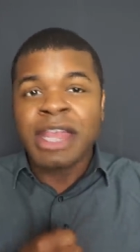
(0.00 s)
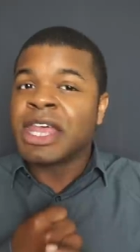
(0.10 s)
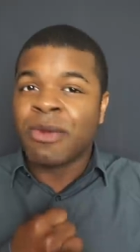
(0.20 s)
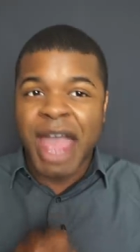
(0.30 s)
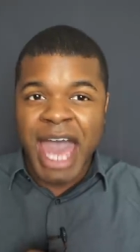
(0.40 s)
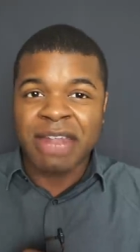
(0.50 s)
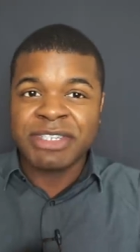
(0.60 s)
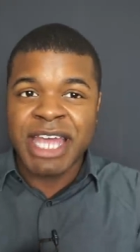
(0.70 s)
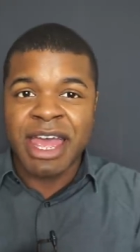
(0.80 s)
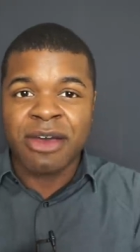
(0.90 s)
they were out of
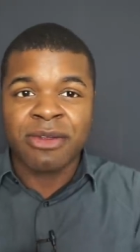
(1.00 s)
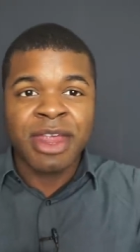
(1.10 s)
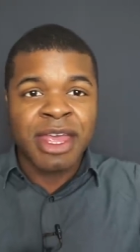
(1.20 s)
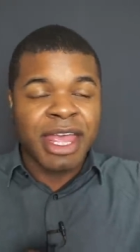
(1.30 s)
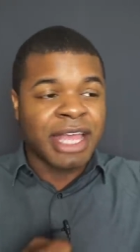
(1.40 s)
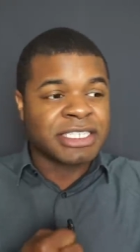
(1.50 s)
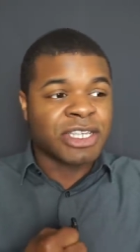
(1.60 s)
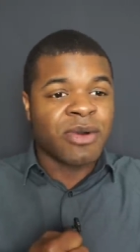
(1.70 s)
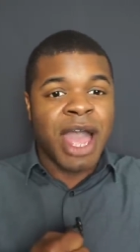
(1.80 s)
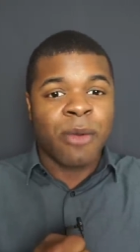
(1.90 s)
town and
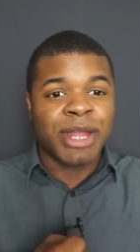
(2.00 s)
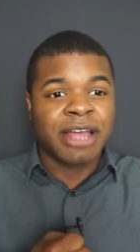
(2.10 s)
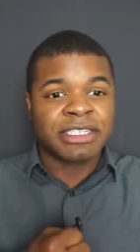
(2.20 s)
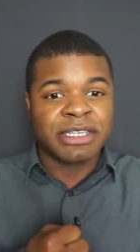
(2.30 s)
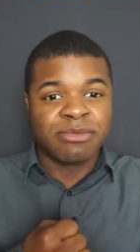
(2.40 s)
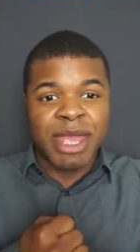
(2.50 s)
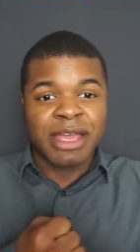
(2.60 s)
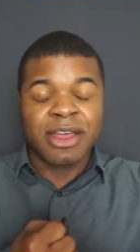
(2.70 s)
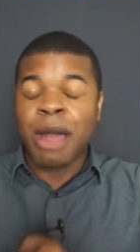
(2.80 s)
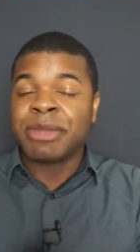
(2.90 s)
so I would have to make
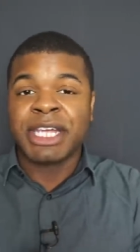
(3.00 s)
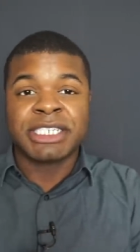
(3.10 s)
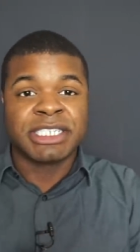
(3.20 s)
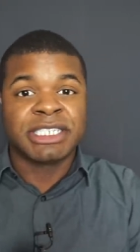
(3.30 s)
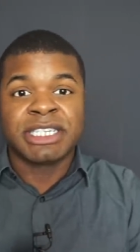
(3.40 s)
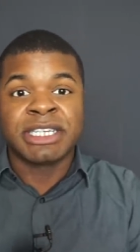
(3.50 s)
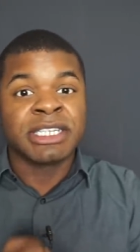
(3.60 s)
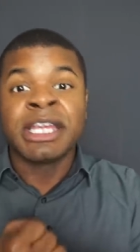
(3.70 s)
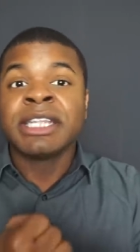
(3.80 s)
accommodations to